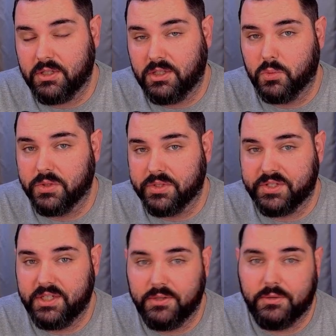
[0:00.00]
you will
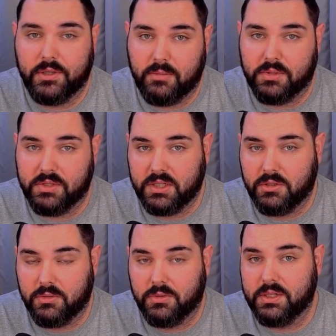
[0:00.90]
see your numbers
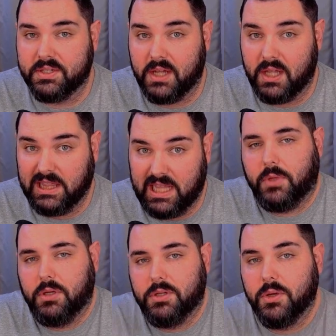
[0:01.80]
increase a
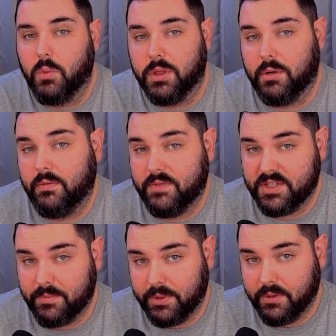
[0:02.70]
lot. With her
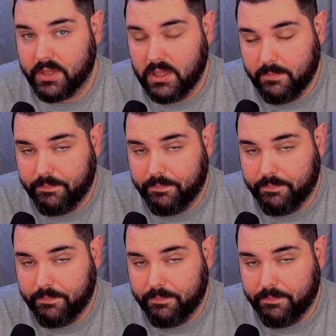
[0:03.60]
invisibility,